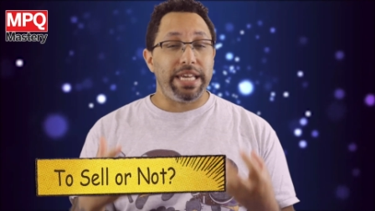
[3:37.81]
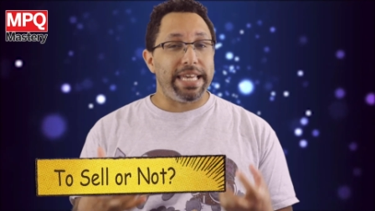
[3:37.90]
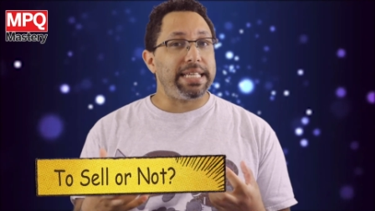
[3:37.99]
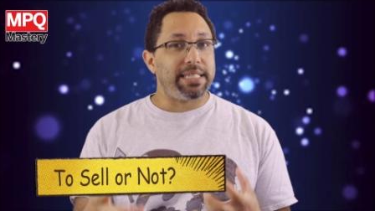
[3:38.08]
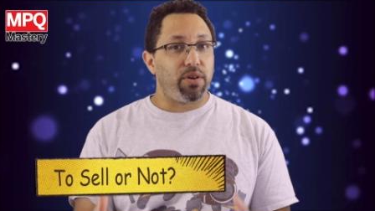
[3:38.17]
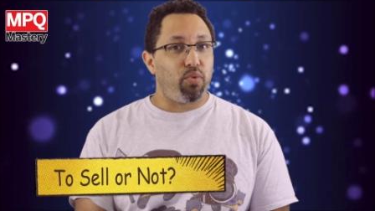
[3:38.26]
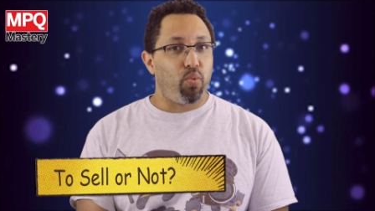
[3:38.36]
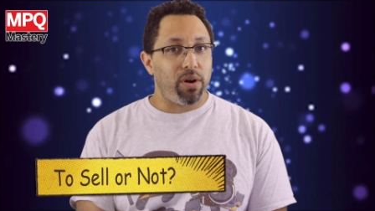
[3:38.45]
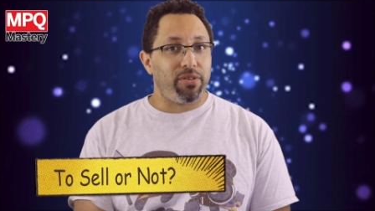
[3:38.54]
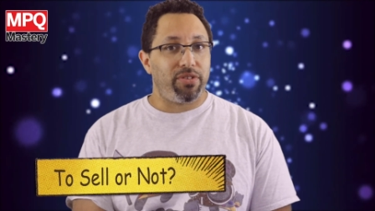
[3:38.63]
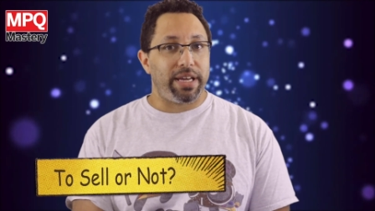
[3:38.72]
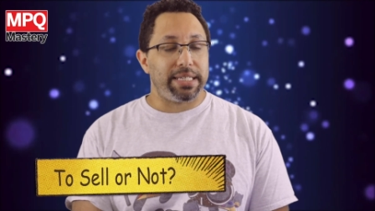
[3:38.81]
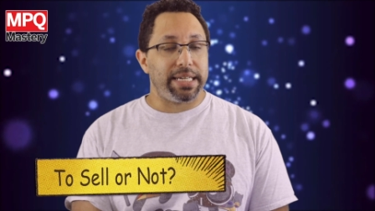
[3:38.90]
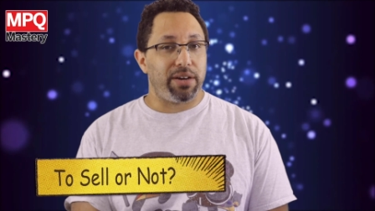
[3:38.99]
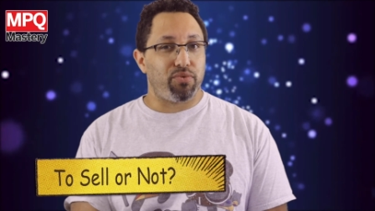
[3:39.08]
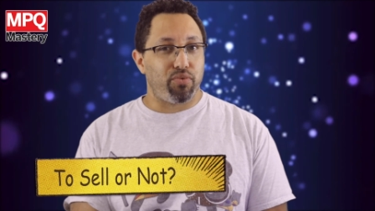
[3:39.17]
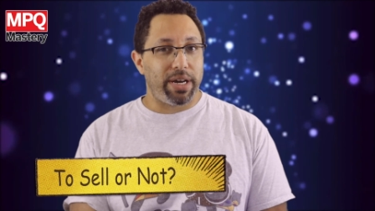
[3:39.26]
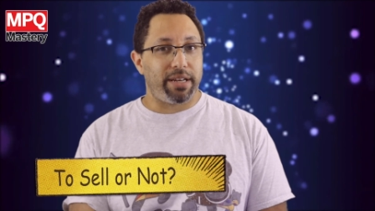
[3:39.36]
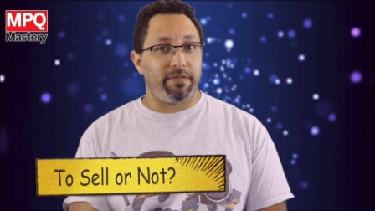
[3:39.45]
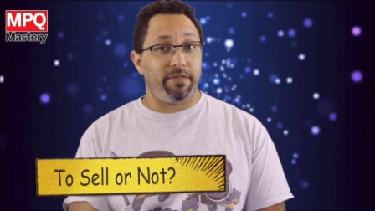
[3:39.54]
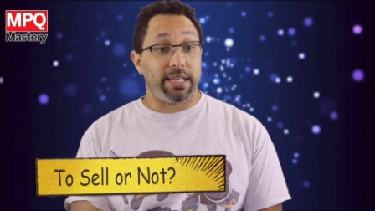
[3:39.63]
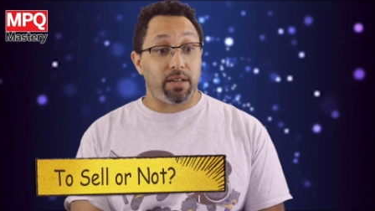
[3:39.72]
is it worth it to get rid
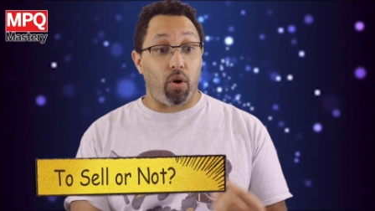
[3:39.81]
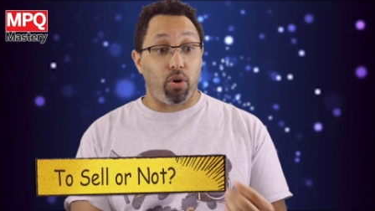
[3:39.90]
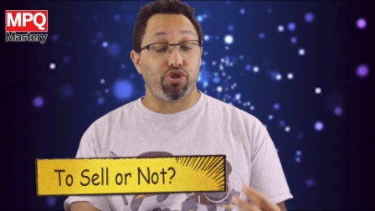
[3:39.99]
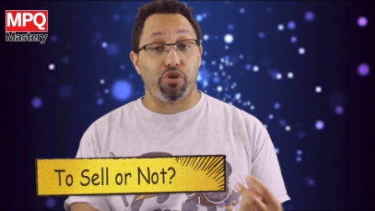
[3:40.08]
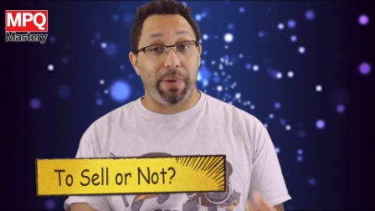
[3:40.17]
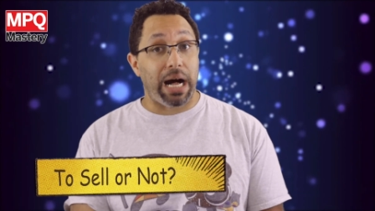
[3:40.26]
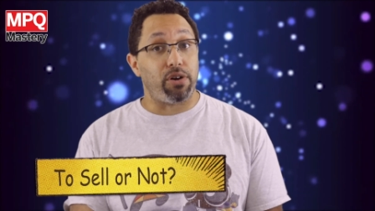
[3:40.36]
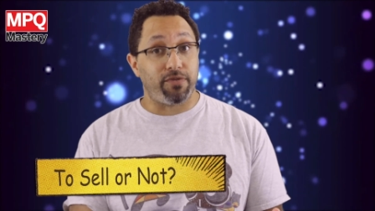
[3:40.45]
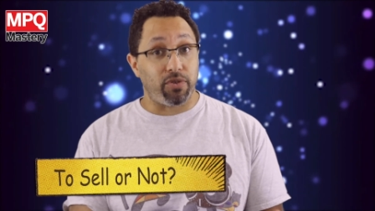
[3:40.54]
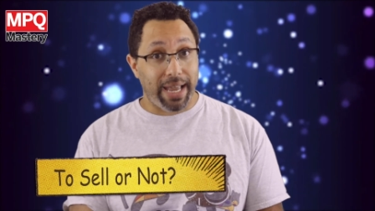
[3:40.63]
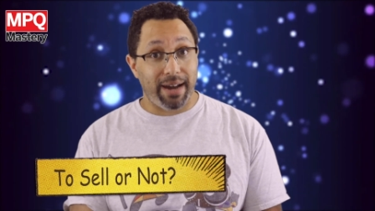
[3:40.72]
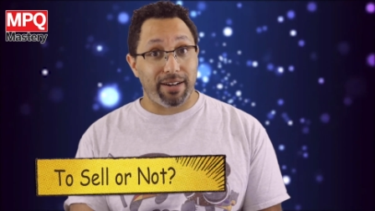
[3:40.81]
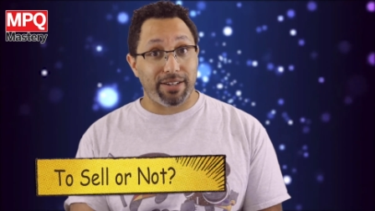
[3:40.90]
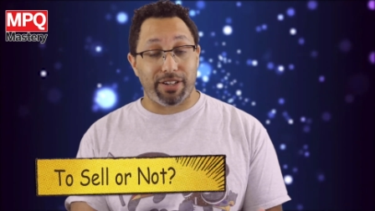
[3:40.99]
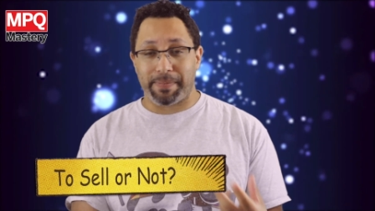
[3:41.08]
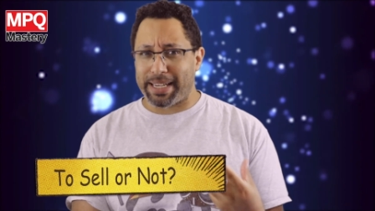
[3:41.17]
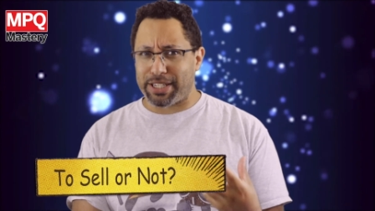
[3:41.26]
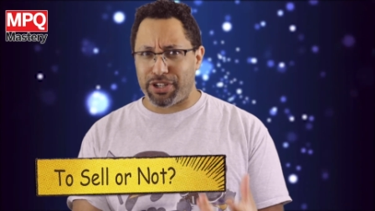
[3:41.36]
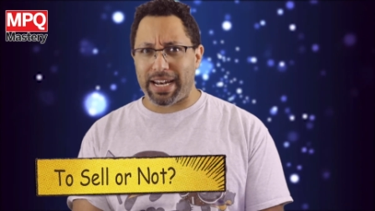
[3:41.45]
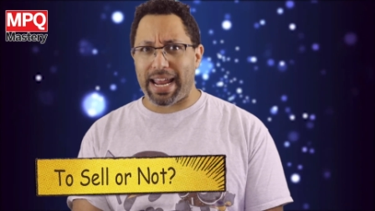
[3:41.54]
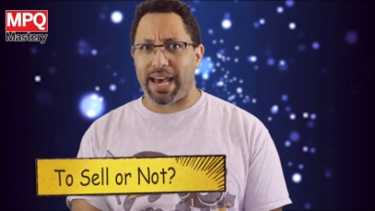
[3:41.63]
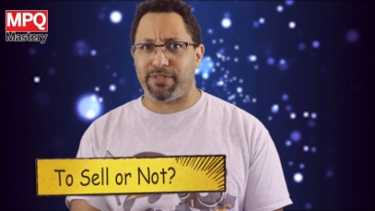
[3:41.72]
of this ultra powerful character? Because
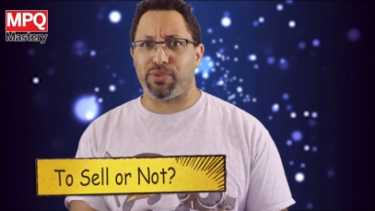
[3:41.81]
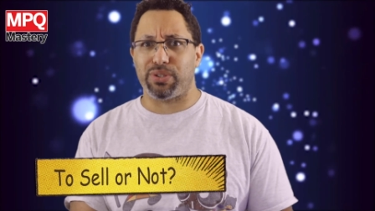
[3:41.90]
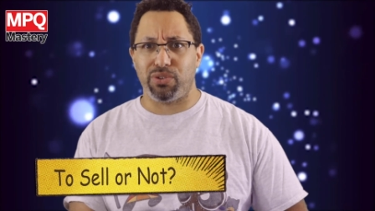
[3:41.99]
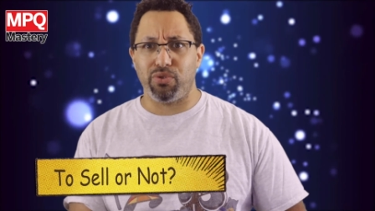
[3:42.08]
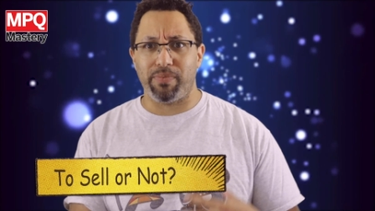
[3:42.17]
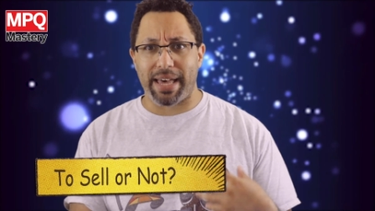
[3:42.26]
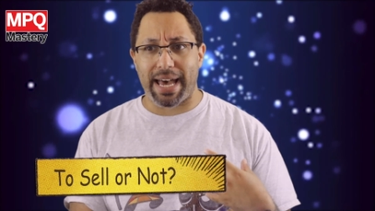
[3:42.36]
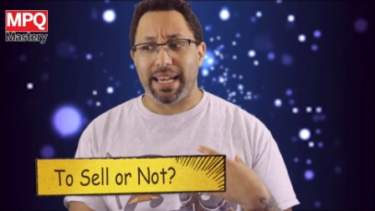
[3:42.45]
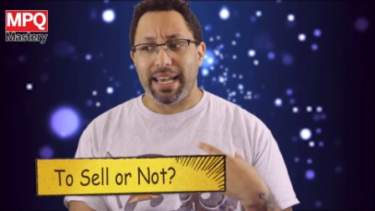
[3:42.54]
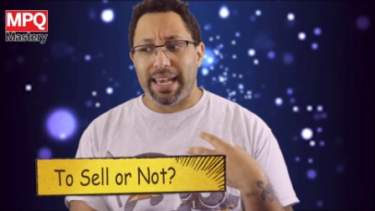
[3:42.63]
you're going to have to assume that